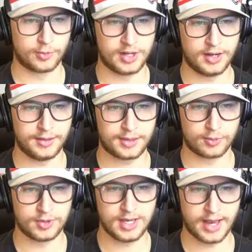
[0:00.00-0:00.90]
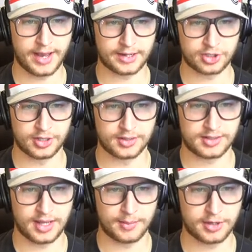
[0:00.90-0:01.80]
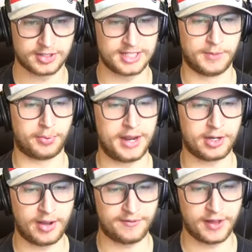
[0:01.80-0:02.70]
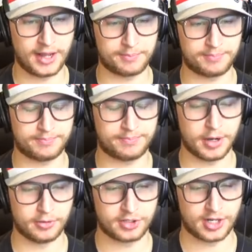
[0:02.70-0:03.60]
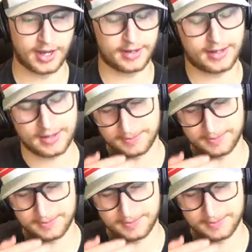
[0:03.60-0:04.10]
Three on three action. Stamkos has a breakaway flying poke check.